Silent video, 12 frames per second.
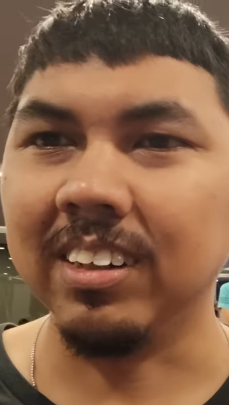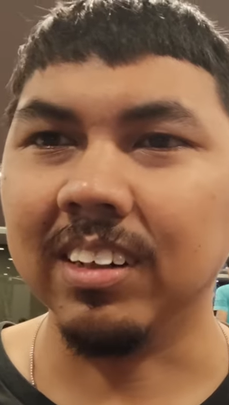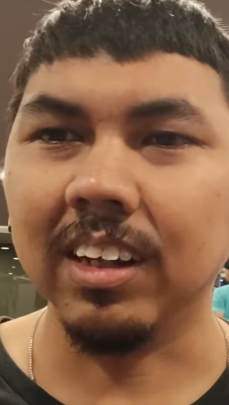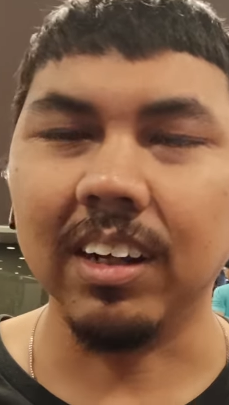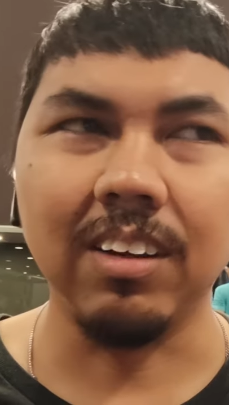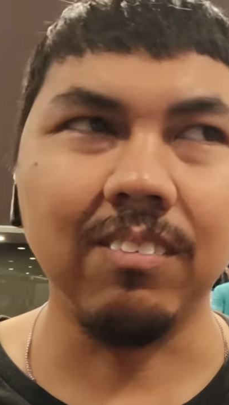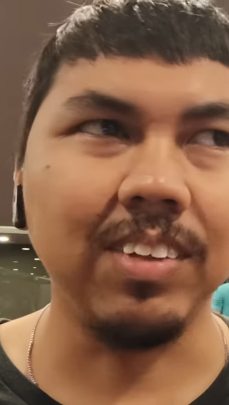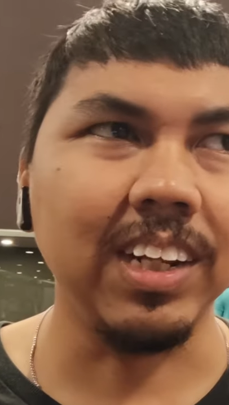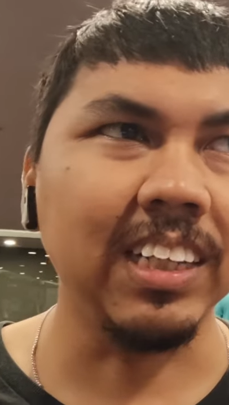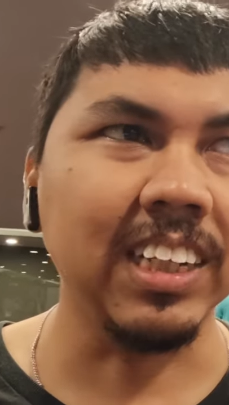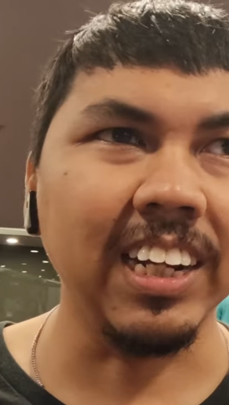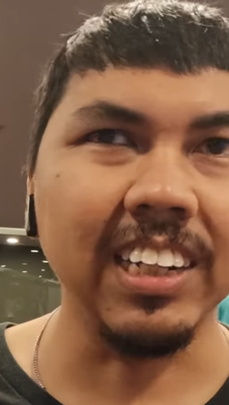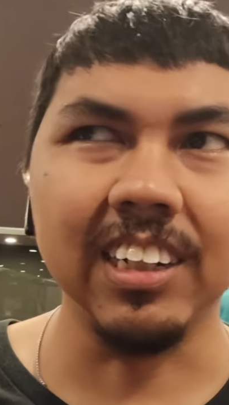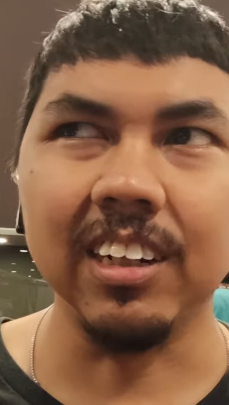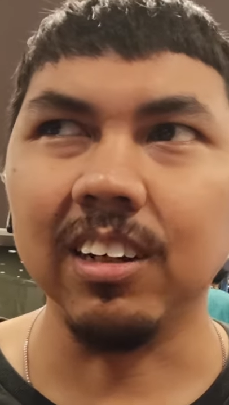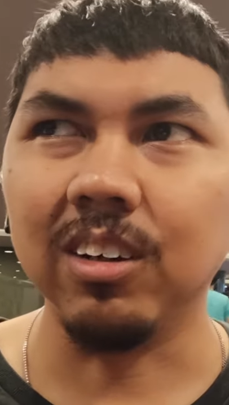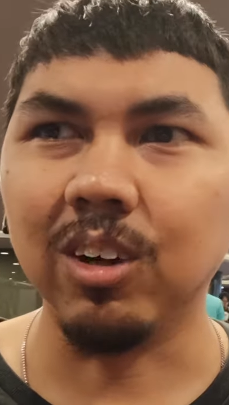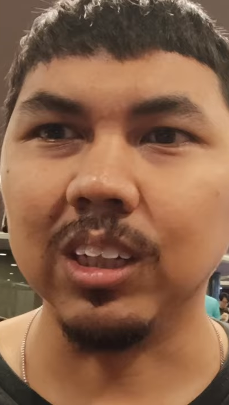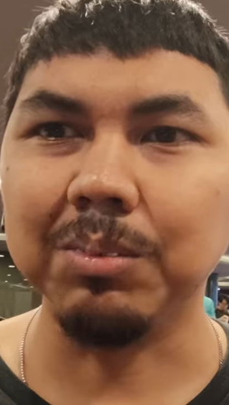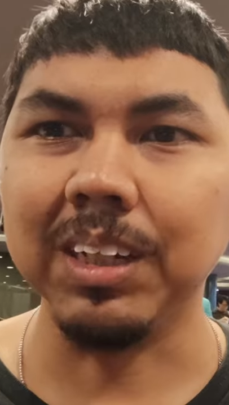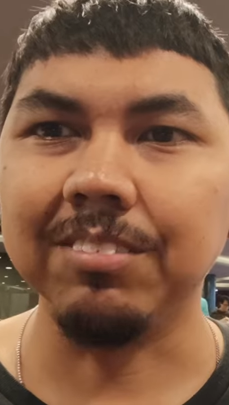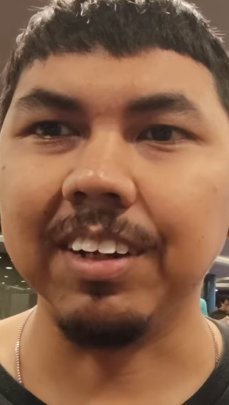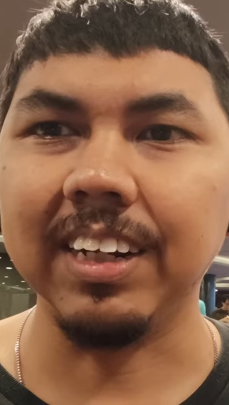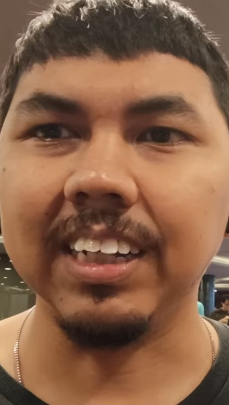the entire
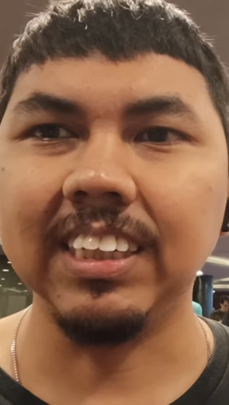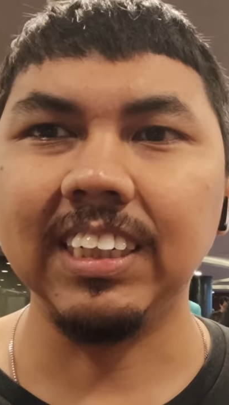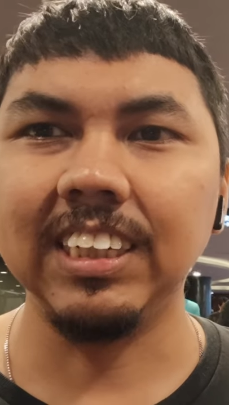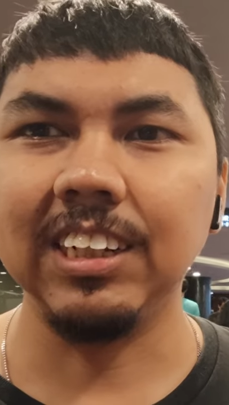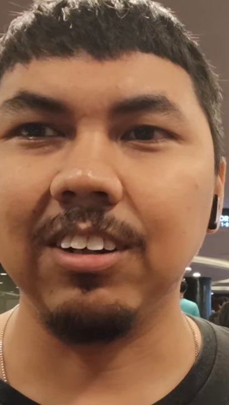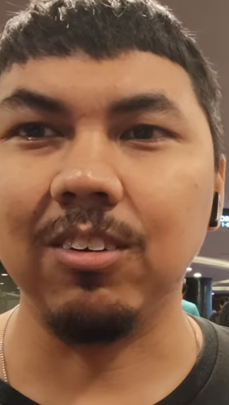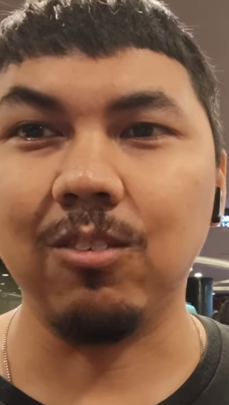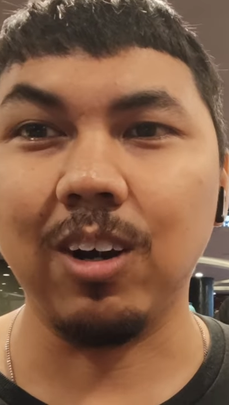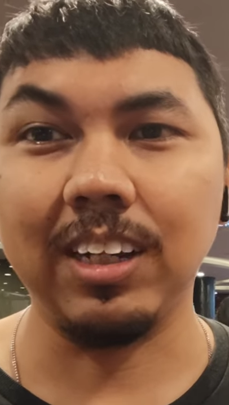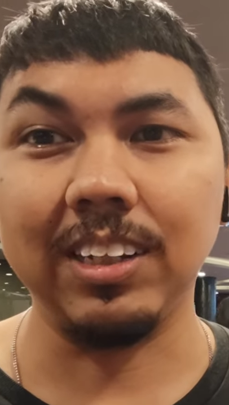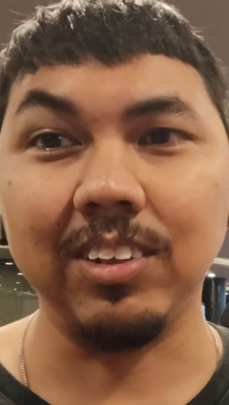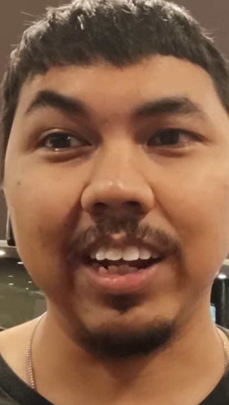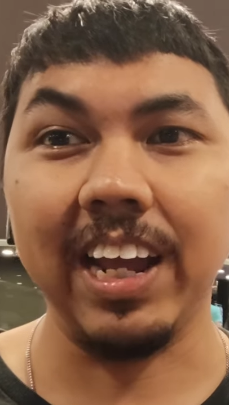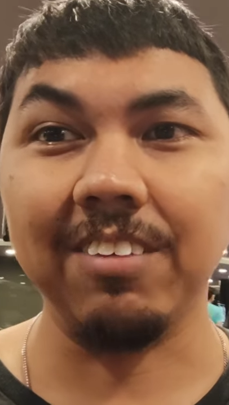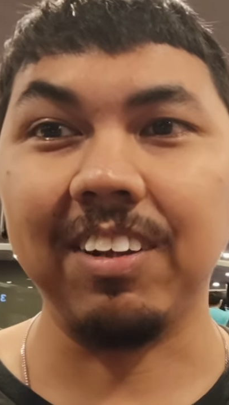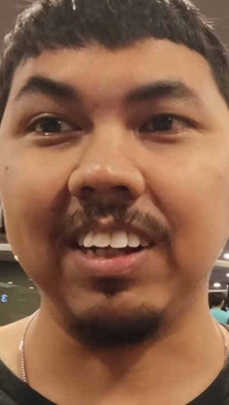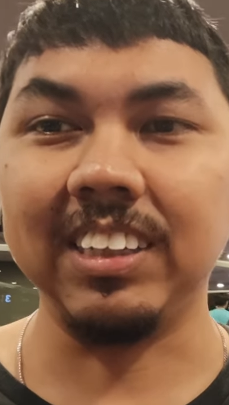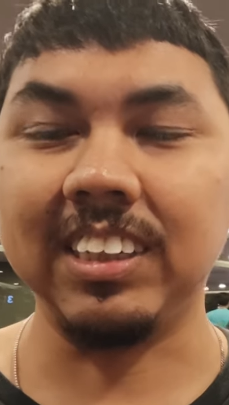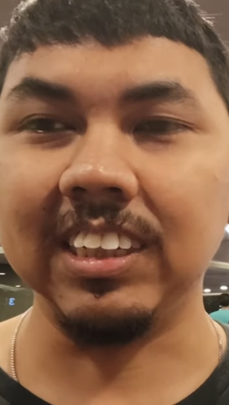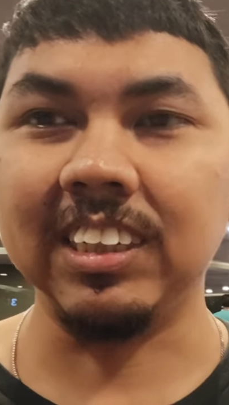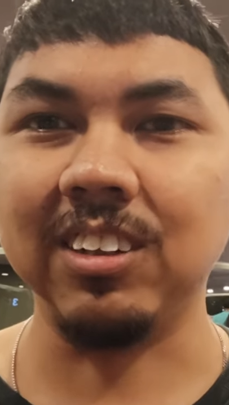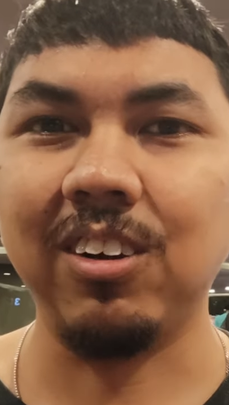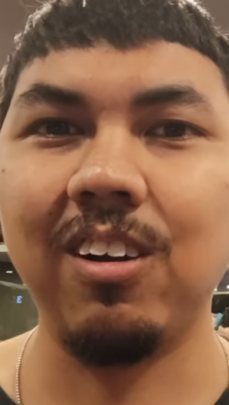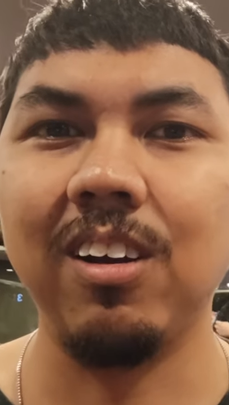Cos-Mic event and see what they have at this
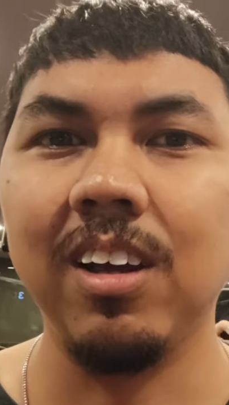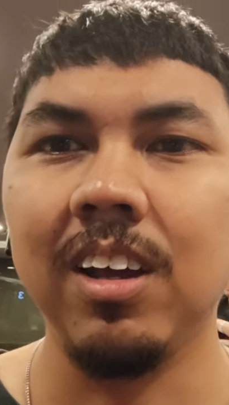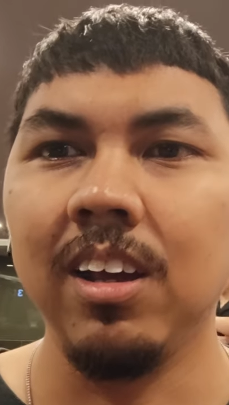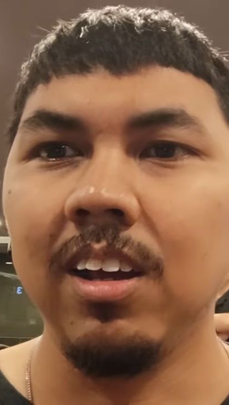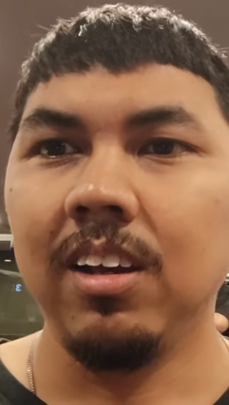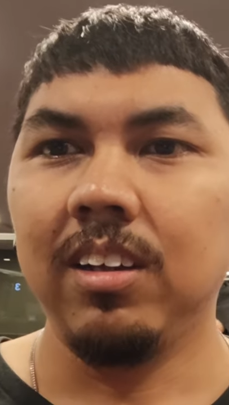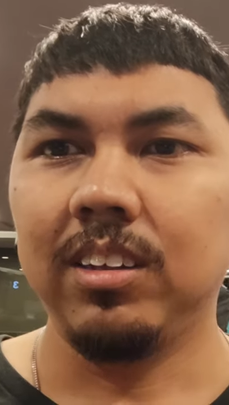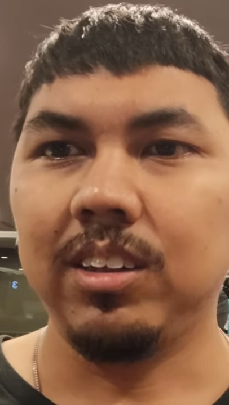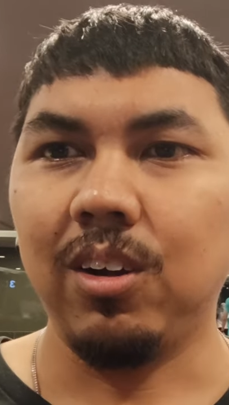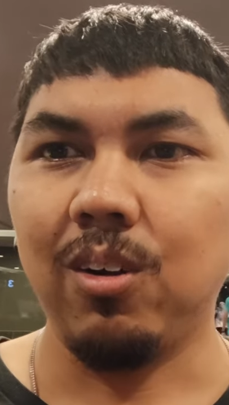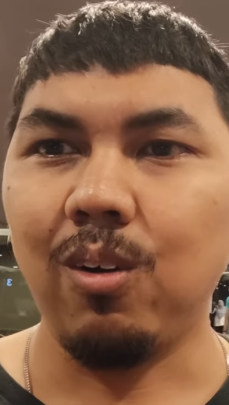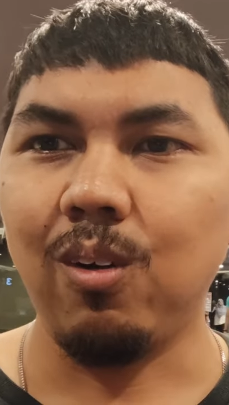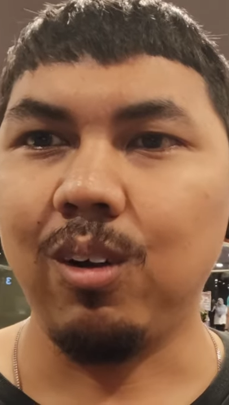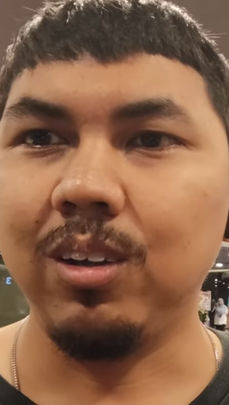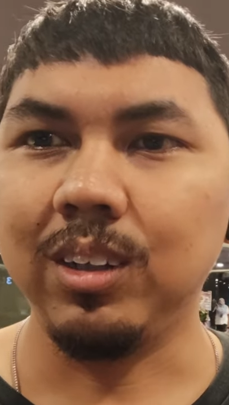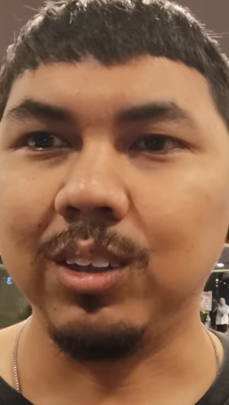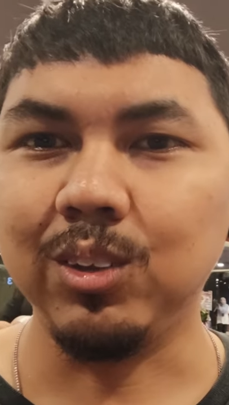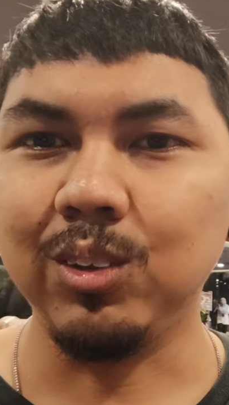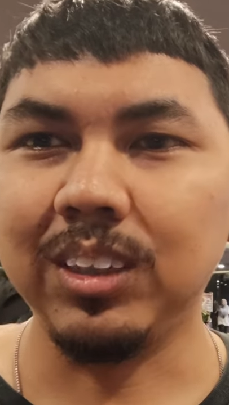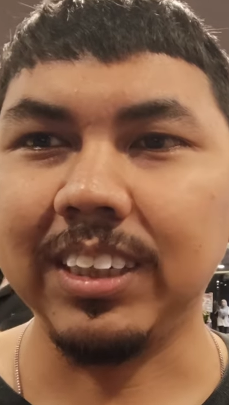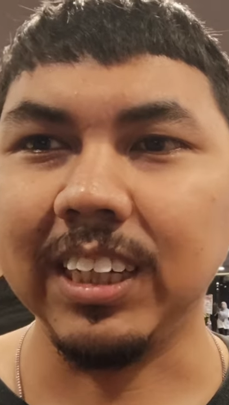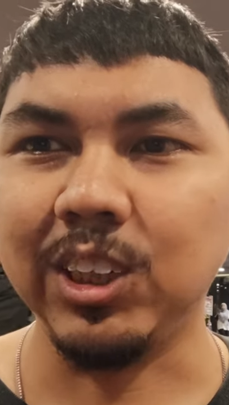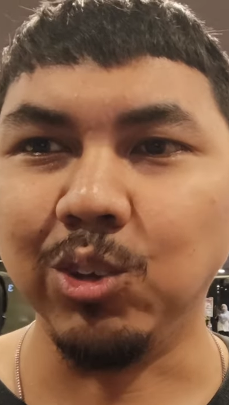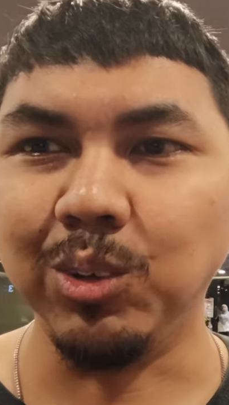store. So do
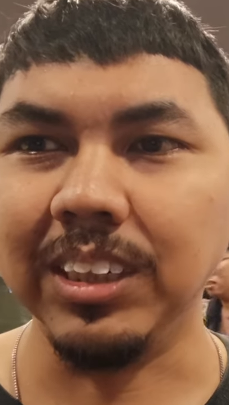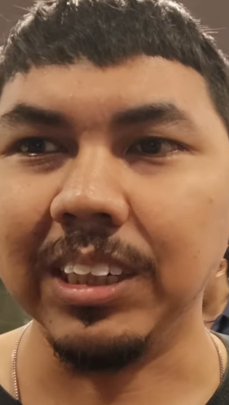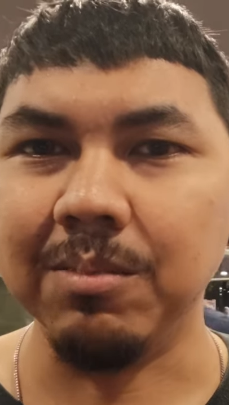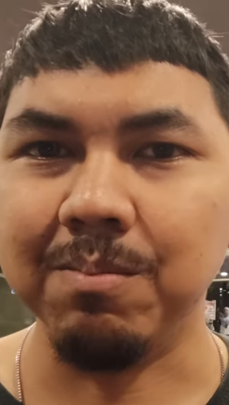stay tuned.